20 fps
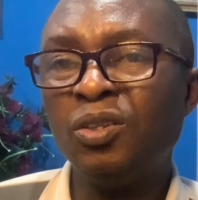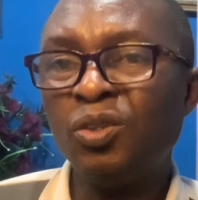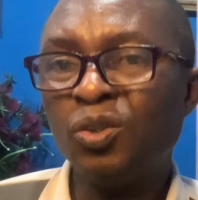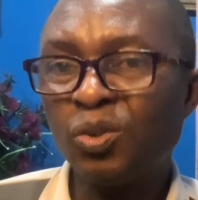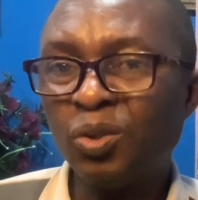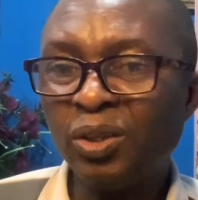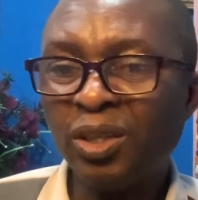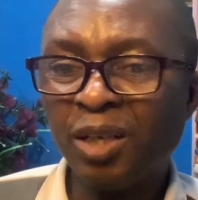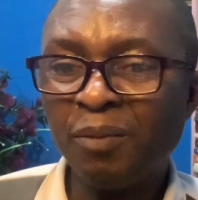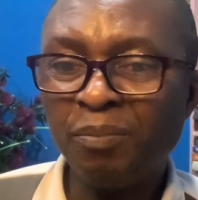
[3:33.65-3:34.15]

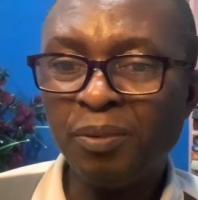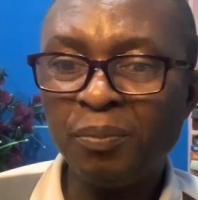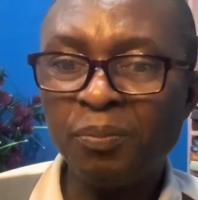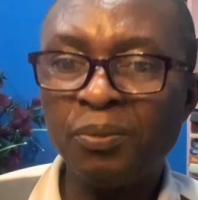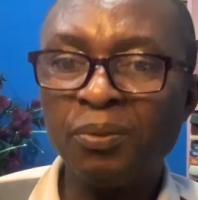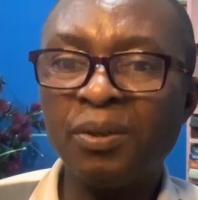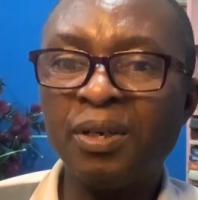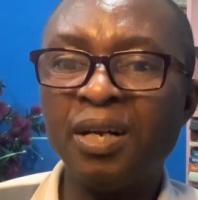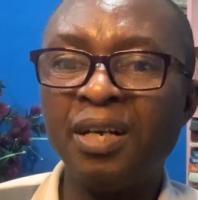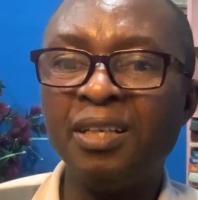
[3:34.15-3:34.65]
so that
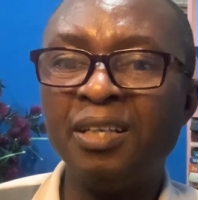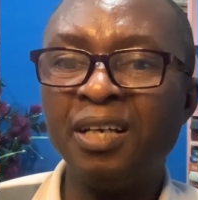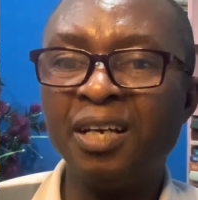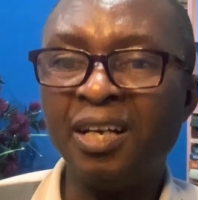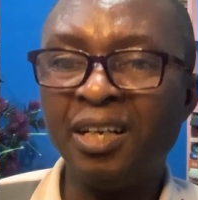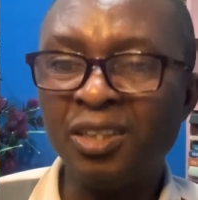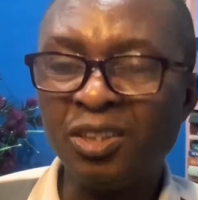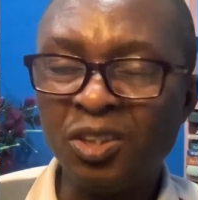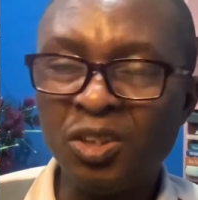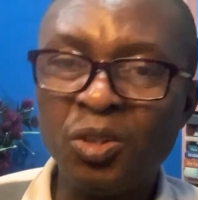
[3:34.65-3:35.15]
people can
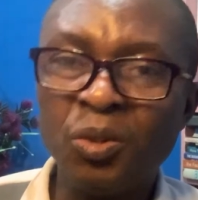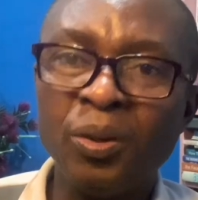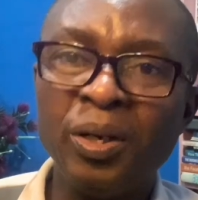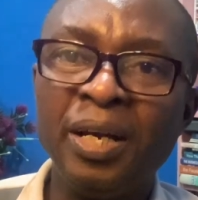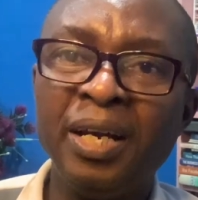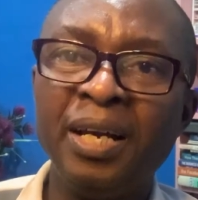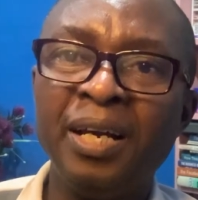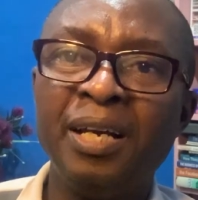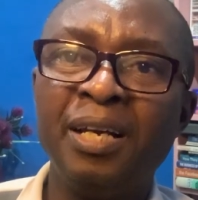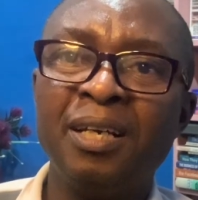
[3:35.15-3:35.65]

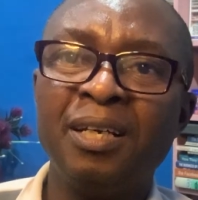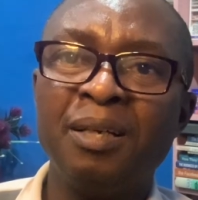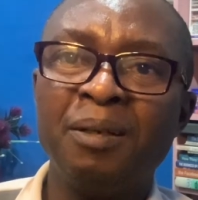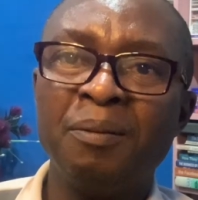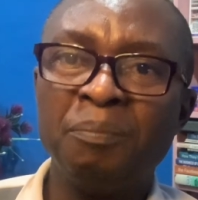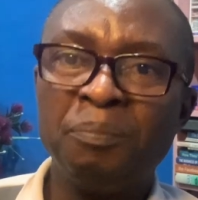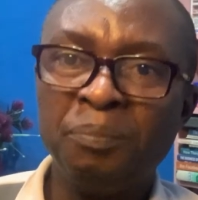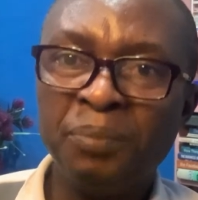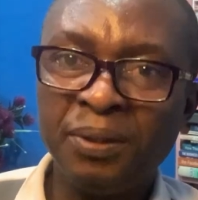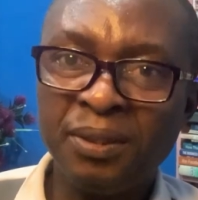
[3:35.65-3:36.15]
enjoy
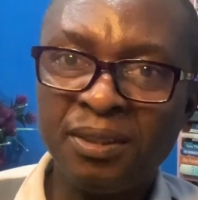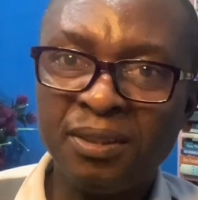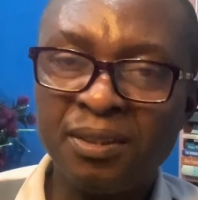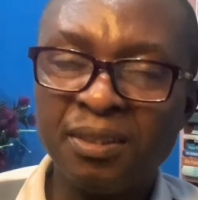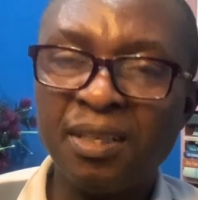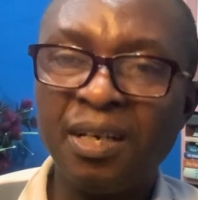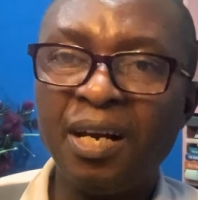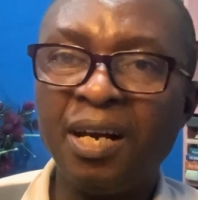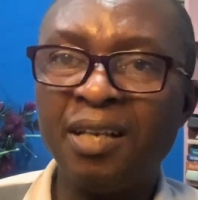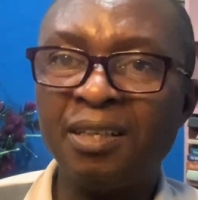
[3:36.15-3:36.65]
peace
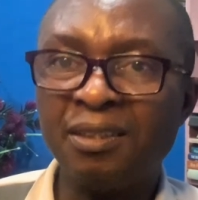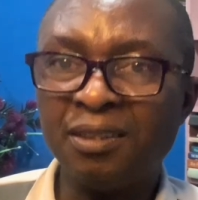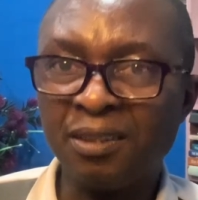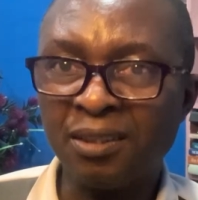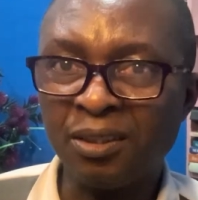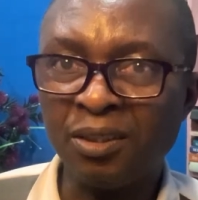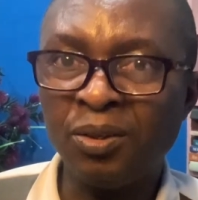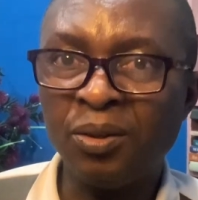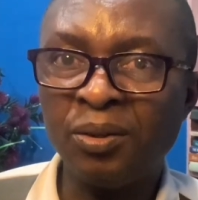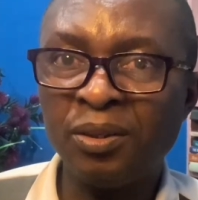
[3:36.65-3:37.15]
and
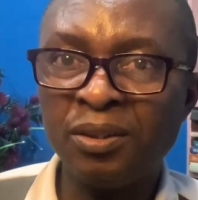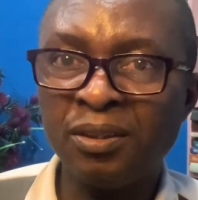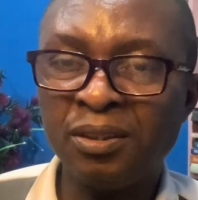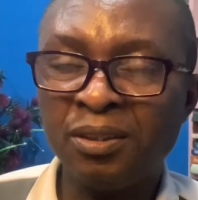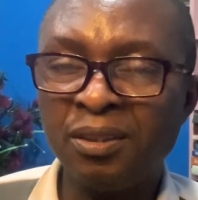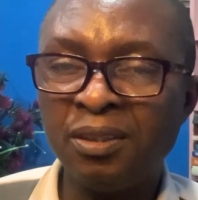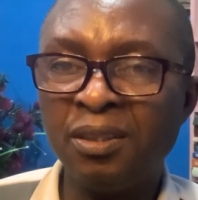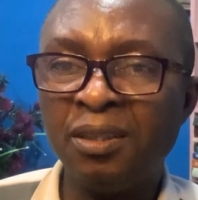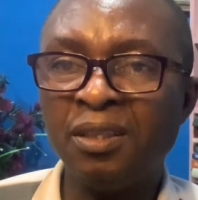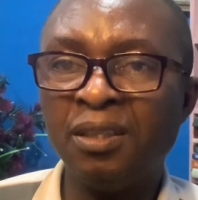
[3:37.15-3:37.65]

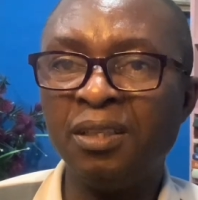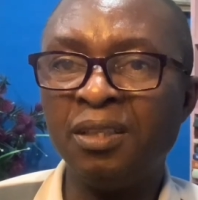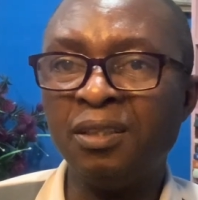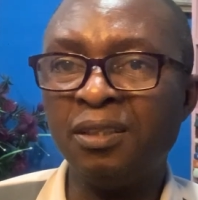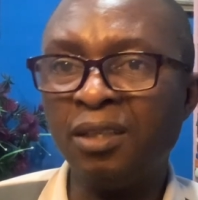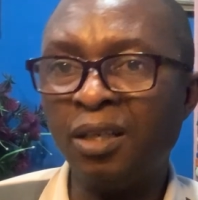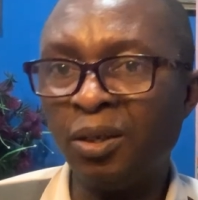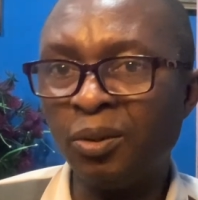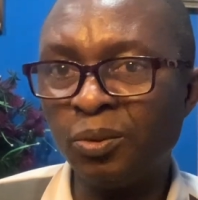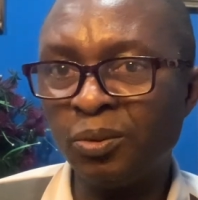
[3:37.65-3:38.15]
security in
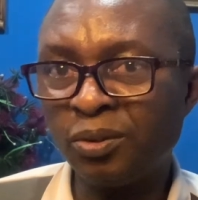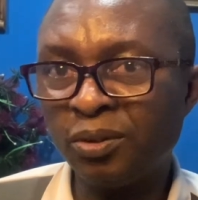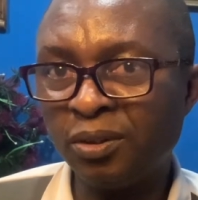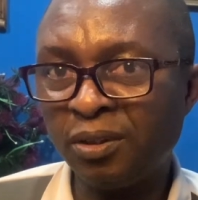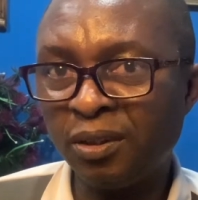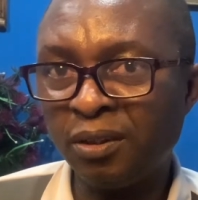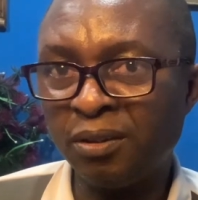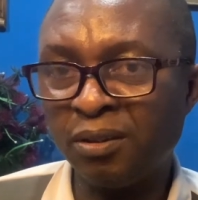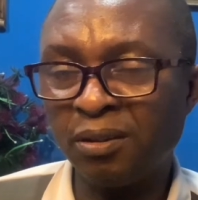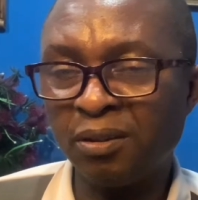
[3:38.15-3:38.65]
their own
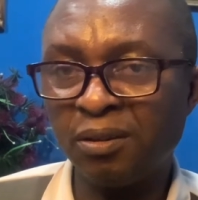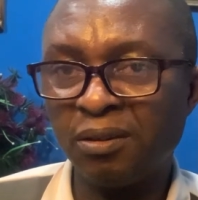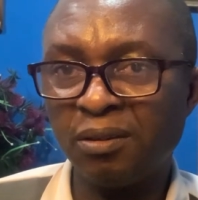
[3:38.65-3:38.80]
state.